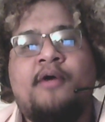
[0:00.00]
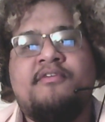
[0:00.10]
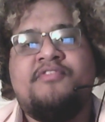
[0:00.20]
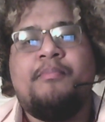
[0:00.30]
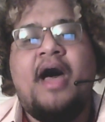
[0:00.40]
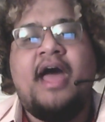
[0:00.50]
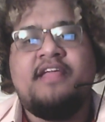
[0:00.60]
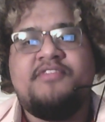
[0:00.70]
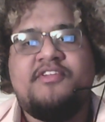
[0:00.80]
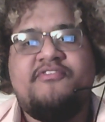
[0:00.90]
the
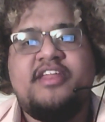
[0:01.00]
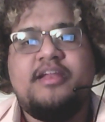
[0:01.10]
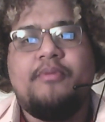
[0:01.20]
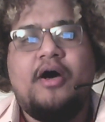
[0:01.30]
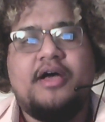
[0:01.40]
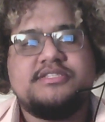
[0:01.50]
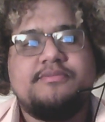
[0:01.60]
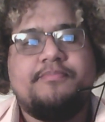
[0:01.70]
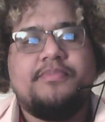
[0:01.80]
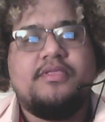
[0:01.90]
body of the defeated
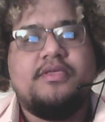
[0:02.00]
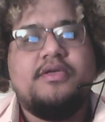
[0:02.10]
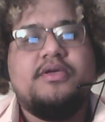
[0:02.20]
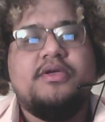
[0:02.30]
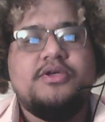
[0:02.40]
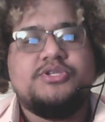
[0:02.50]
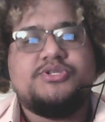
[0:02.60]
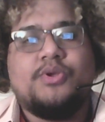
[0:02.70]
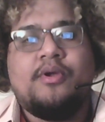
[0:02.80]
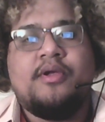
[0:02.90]
boss.
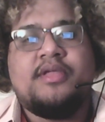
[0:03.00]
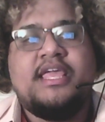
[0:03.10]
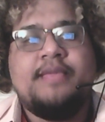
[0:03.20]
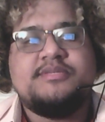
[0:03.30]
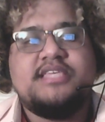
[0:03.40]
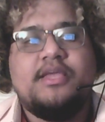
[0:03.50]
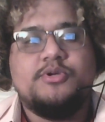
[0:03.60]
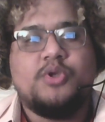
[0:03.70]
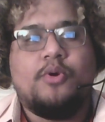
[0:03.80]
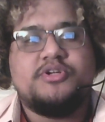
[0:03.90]
Sora keeps his
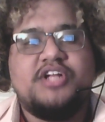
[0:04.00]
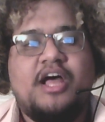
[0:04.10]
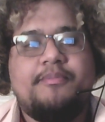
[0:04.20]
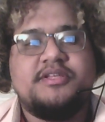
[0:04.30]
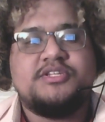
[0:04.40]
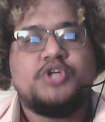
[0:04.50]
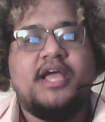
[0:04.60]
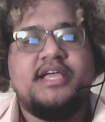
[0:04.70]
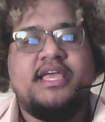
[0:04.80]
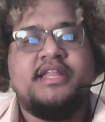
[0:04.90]
hero's origin up
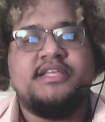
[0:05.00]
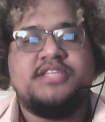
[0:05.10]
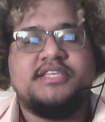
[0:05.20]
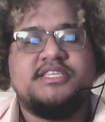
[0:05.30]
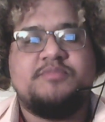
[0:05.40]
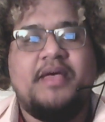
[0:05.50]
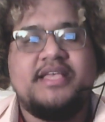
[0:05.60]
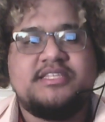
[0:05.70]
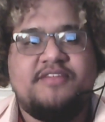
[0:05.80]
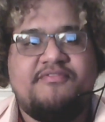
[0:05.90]
and does his
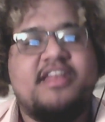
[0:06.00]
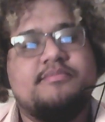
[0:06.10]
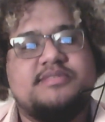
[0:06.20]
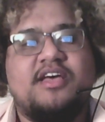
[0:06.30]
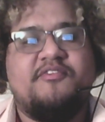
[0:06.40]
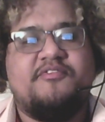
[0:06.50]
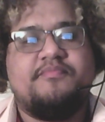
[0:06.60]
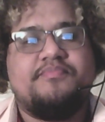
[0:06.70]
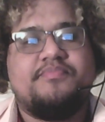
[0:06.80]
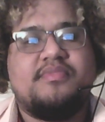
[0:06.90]
best to defend himself.
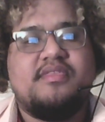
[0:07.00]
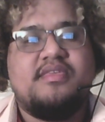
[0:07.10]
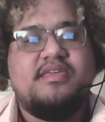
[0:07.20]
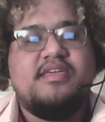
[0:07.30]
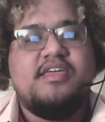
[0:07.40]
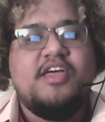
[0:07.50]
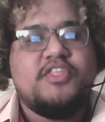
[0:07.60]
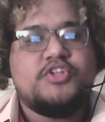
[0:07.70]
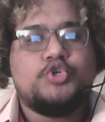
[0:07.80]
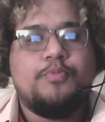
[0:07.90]

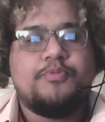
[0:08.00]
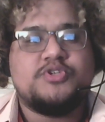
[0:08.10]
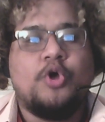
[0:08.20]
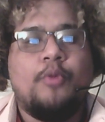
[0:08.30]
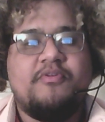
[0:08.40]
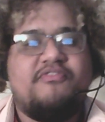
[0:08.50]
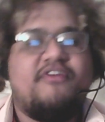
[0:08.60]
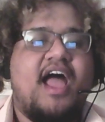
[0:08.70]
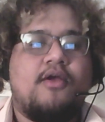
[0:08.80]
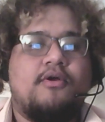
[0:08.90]
The troopers open
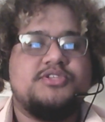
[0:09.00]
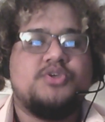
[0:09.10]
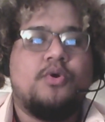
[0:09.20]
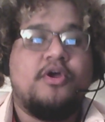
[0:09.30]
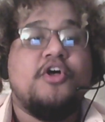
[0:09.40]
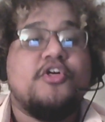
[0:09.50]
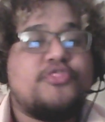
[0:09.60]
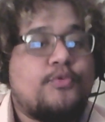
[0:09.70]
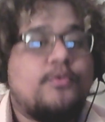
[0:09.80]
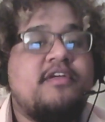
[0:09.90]
fire on Sora.
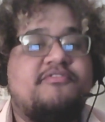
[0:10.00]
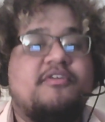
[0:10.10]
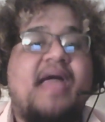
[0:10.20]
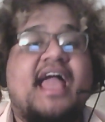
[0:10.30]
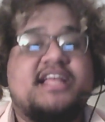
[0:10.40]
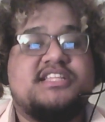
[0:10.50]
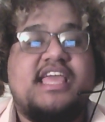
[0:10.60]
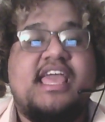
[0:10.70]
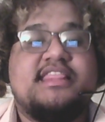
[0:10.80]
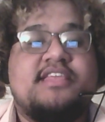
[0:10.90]
3 of them
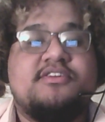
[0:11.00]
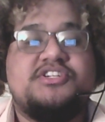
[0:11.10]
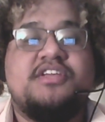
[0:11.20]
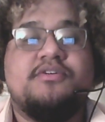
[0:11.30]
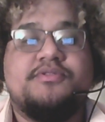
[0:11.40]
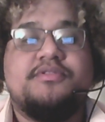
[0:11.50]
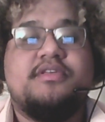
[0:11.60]
actually hit his shield,